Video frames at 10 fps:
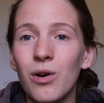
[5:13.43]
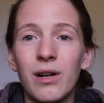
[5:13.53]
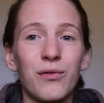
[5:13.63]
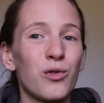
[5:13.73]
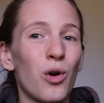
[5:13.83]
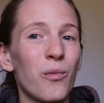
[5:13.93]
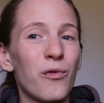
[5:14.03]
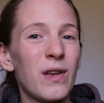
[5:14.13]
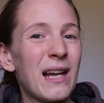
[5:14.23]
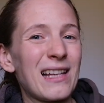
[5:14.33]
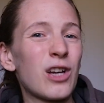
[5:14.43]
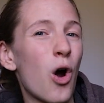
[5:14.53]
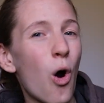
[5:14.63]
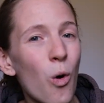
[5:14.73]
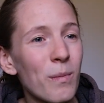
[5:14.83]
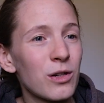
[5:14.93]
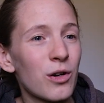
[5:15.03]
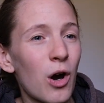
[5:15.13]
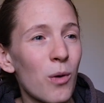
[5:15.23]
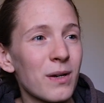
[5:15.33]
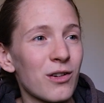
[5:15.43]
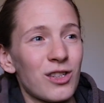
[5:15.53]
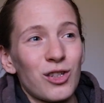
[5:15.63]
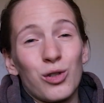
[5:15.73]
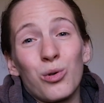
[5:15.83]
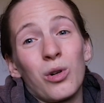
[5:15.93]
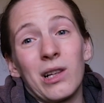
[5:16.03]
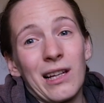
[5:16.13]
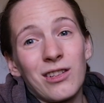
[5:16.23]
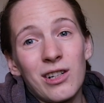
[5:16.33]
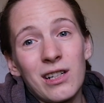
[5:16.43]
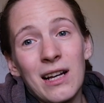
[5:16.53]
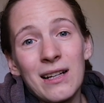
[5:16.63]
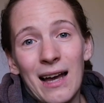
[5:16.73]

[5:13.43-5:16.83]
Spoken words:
or if you don't feel at home in your home because it's too cluttered,